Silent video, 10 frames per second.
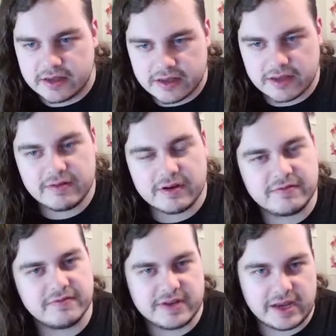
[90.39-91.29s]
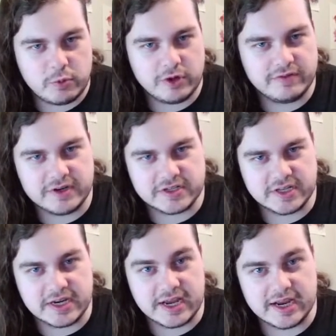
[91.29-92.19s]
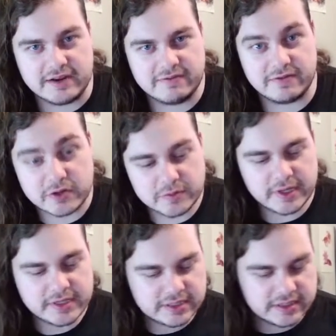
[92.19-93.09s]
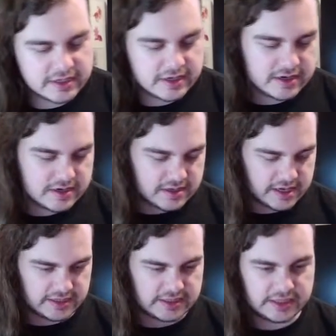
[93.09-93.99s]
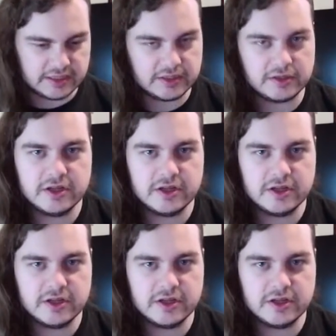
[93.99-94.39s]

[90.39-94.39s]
Even if Damwon finished the day first place, they still